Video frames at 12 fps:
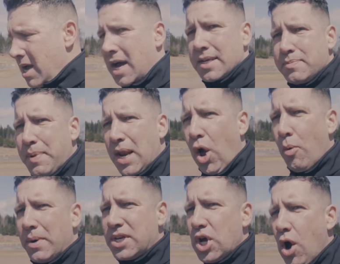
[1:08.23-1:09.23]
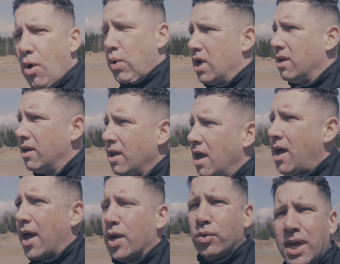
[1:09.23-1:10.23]
I spent all my dough.
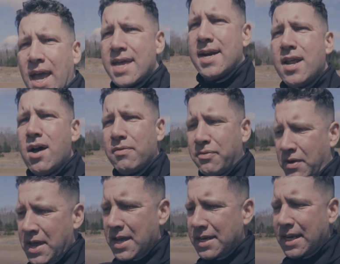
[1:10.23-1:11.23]
I only had enough